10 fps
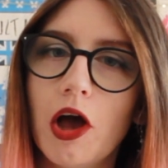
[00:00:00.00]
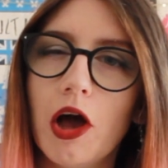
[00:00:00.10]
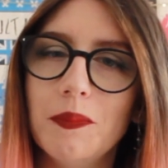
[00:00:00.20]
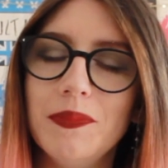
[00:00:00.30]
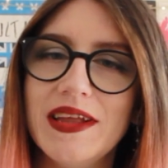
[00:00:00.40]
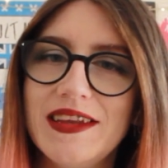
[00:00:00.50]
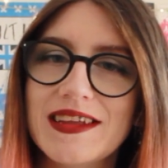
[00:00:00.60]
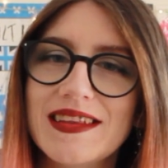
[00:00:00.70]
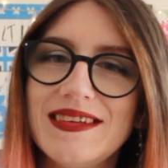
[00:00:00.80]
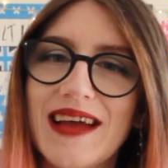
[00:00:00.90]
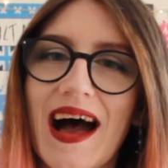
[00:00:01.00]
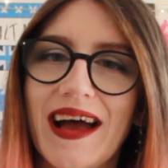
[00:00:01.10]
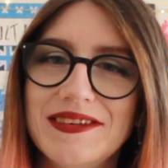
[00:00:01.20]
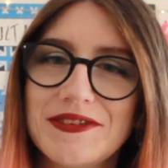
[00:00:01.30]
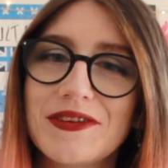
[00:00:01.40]
immediately
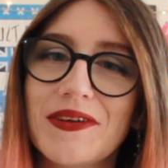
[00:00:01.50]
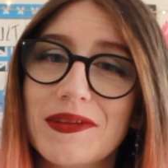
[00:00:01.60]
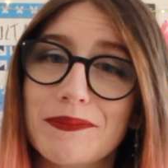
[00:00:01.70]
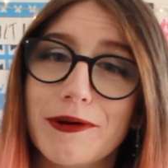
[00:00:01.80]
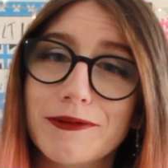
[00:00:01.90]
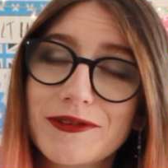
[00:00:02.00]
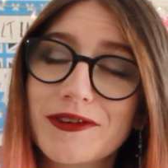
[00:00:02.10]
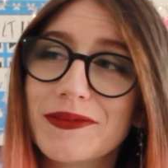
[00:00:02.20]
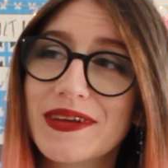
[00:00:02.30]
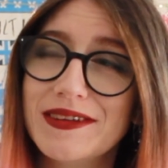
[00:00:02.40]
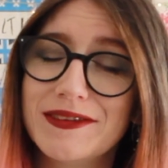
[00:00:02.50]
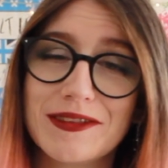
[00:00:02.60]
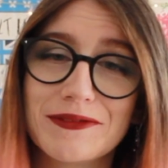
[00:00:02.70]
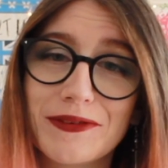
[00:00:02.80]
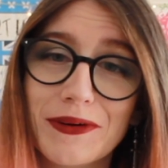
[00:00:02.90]
dies on the boat going into
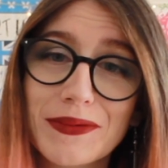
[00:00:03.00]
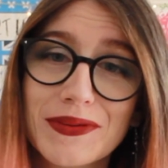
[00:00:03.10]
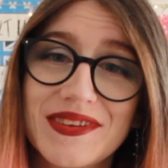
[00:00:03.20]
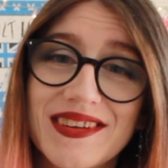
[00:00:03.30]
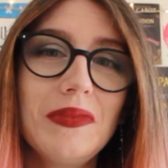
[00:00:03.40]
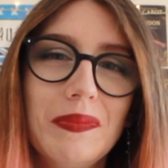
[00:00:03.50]
the fold,